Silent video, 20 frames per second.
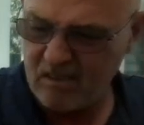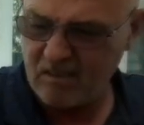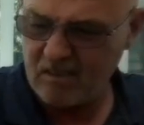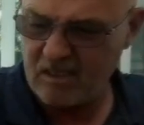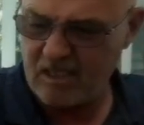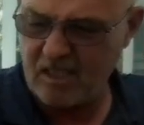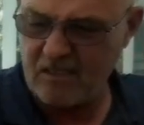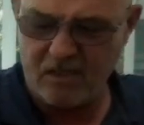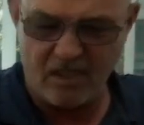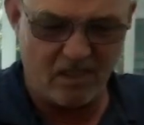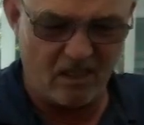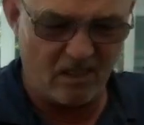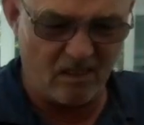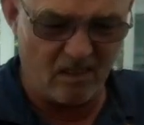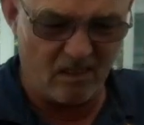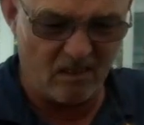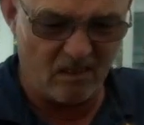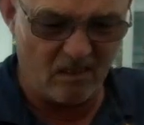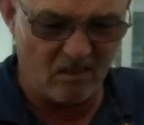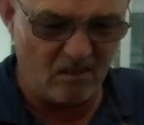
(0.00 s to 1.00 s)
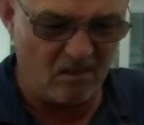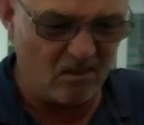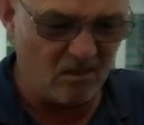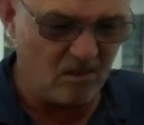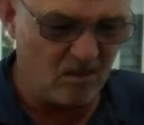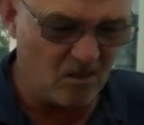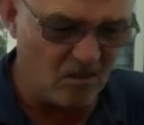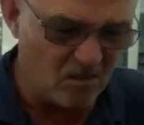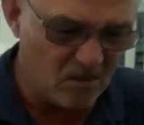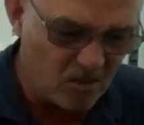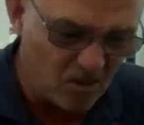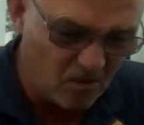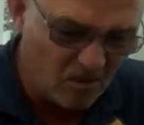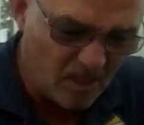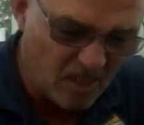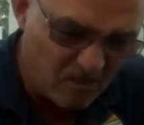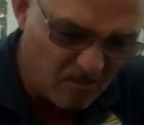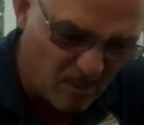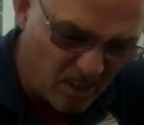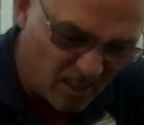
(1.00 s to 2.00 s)
Give it. Oh, it's
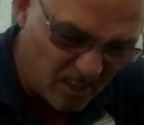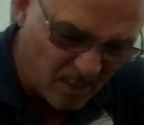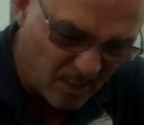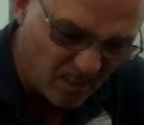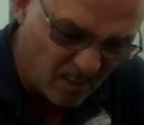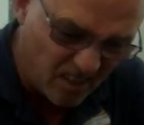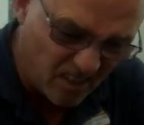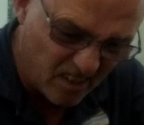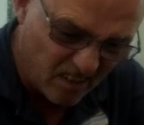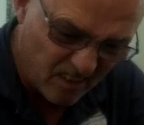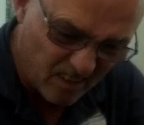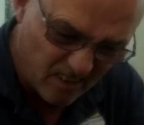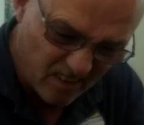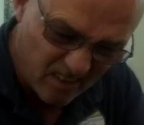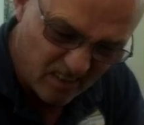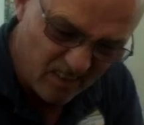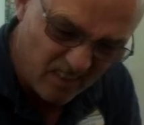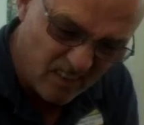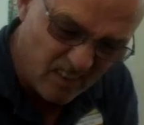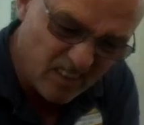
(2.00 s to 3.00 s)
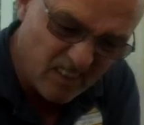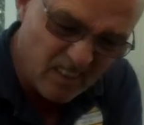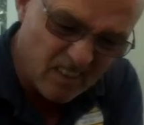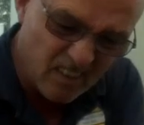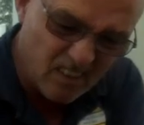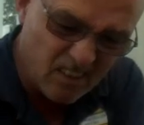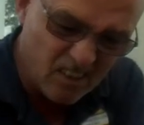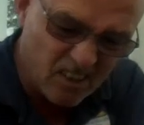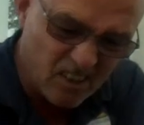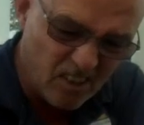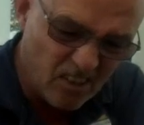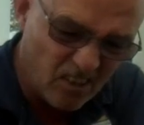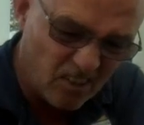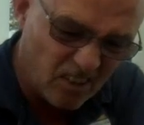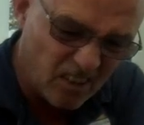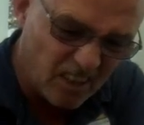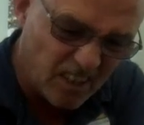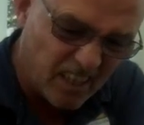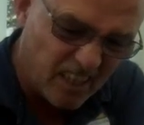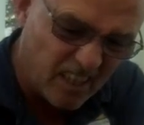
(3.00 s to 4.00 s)
already running now, because you're not
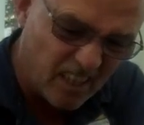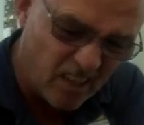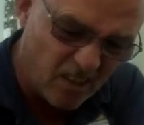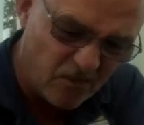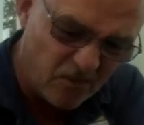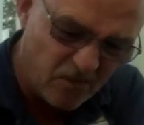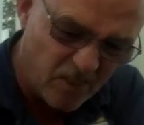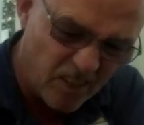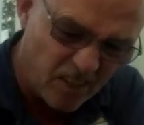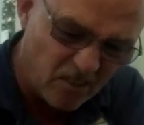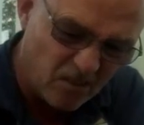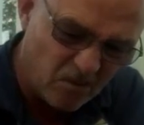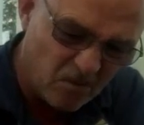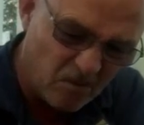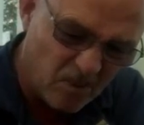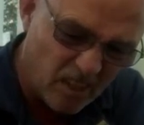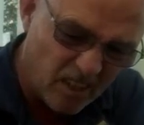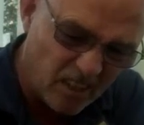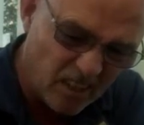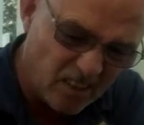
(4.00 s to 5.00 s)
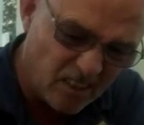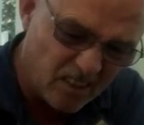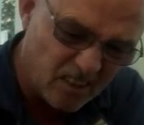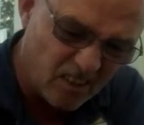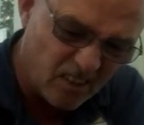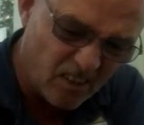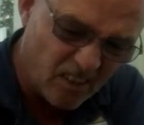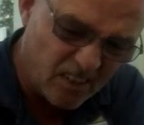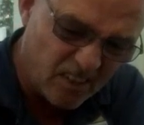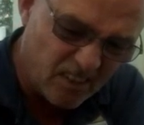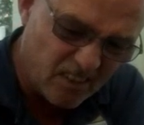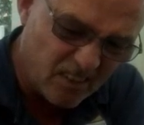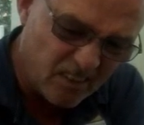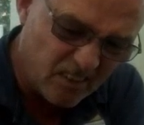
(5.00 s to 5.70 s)
going to get no frontal runners, guys.